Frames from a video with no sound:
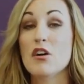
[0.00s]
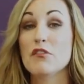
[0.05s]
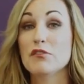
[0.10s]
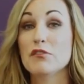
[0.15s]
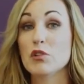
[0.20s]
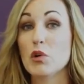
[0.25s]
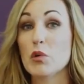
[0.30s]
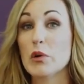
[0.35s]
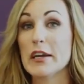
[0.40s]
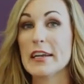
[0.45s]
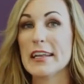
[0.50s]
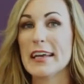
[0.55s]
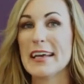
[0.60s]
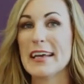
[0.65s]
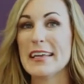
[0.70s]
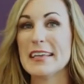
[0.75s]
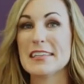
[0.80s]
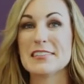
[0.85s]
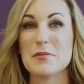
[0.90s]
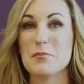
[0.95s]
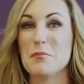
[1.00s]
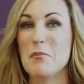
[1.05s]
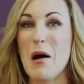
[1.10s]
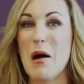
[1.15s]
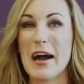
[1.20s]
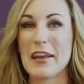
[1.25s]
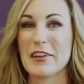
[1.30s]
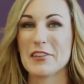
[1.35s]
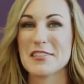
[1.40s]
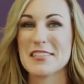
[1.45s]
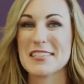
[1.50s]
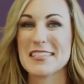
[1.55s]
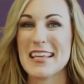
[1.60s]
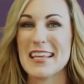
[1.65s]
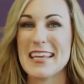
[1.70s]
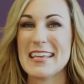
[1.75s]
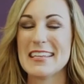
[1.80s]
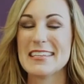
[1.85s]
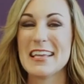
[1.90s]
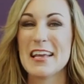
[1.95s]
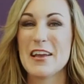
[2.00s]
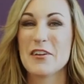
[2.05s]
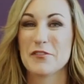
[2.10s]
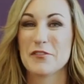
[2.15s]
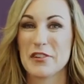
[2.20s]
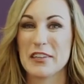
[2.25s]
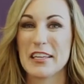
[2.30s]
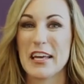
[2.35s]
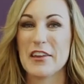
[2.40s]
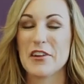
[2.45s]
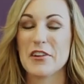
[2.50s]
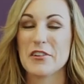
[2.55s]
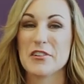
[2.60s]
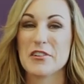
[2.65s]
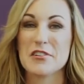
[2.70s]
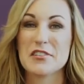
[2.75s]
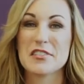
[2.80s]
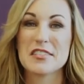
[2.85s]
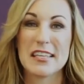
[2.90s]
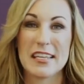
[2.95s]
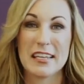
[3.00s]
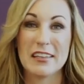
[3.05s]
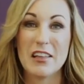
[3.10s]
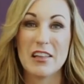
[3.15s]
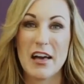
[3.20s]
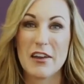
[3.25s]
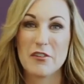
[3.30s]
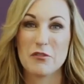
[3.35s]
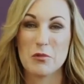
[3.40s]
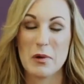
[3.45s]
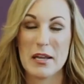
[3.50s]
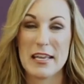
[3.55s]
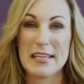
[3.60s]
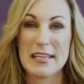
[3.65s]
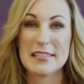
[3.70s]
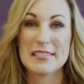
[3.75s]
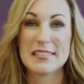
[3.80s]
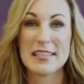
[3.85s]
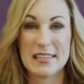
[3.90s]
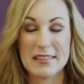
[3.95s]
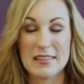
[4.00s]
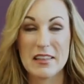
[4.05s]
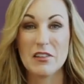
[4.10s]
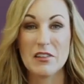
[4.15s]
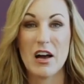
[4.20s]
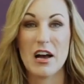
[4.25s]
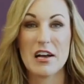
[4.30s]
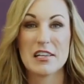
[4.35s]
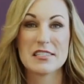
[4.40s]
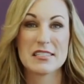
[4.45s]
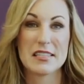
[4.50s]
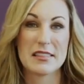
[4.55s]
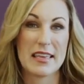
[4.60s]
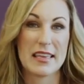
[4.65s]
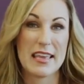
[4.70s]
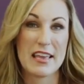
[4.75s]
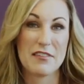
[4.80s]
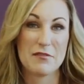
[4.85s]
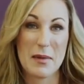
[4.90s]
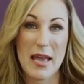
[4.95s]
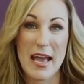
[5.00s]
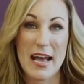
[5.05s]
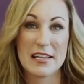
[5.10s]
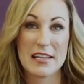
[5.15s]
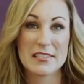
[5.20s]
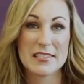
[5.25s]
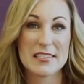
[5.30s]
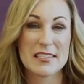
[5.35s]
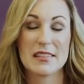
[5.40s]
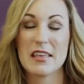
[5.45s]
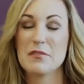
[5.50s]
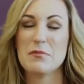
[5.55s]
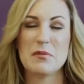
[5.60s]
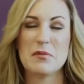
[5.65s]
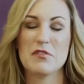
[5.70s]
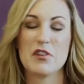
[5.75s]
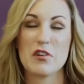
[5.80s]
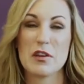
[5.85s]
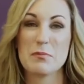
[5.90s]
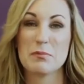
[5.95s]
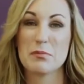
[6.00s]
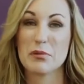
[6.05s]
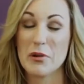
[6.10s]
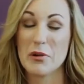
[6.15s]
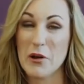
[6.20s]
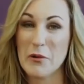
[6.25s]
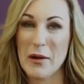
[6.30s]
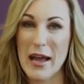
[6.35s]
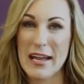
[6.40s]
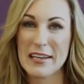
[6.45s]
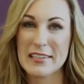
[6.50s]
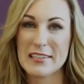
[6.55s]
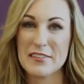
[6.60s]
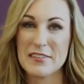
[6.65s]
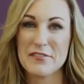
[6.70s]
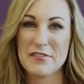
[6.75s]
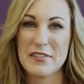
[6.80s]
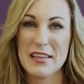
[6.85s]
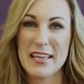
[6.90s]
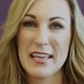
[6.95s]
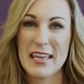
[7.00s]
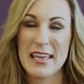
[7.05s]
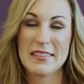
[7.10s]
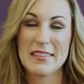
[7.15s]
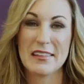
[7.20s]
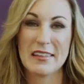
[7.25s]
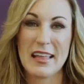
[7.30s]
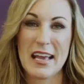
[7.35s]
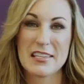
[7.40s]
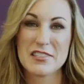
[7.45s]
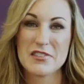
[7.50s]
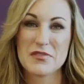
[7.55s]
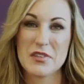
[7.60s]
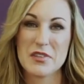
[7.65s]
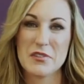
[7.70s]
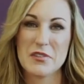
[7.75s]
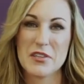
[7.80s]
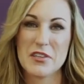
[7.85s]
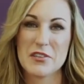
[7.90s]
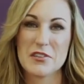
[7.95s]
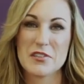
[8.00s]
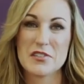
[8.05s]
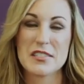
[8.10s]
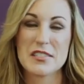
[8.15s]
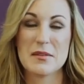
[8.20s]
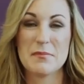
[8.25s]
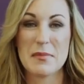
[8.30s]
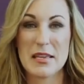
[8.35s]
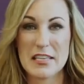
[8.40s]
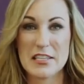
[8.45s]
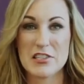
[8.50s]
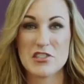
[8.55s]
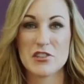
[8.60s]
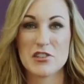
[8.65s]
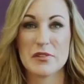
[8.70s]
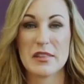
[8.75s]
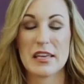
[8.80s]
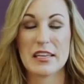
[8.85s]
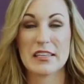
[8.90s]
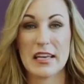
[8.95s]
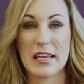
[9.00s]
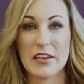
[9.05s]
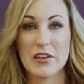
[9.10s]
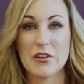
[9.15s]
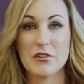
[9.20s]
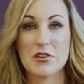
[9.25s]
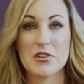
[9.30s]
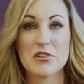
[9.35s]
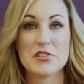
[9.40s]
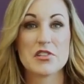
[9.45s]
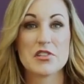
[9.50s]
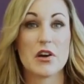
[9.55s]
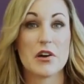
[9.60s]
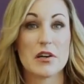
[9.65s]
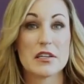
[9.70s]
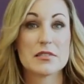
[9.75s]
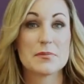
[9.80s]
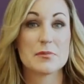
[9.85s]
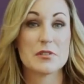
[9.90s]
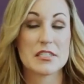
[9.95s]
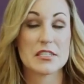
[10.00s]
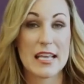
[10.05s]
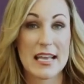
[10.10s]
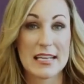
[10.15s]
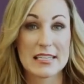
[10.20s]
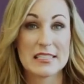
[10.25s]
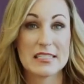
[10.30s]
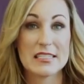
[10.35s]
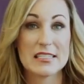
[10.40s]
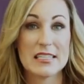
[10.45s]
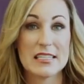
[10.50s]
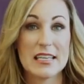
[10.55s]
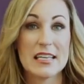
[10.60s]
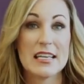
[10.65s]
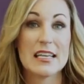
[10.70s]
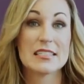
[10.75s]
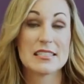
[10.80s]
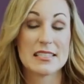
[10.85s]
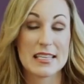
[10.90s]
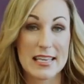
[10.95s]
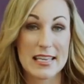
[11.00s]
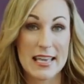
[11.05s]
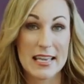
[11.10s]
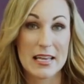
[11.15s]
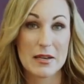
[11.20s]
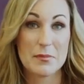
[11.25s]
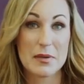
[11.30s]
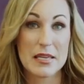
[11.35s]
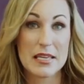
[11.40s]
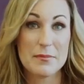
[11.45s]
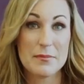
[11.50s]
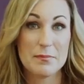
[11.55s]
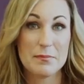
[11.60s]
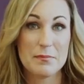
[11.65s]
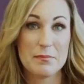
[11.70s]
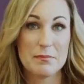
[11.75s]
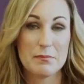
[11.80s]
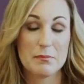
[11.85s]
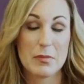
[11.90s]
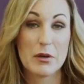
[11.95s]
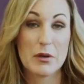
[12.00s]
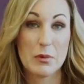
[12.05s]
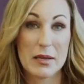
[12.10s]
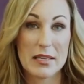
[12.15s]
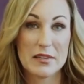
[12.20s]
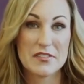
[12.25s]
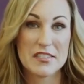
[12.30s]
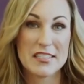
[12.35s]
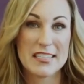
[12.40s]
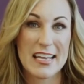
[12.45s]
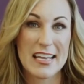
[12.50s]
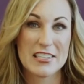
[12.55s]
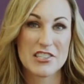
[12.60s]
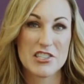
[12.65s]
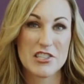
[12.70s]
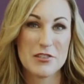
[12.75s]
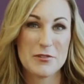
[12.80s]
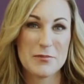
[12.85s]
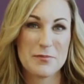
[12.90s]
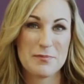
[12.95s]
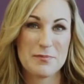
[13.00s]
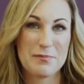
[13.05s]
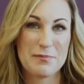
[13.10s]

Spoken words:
Florida is a model state for gun owners in a lot of ways in the laws that they have passed. They've been very proactive in the last few years in making sure that gun owners are as protected as they can be by way of statute.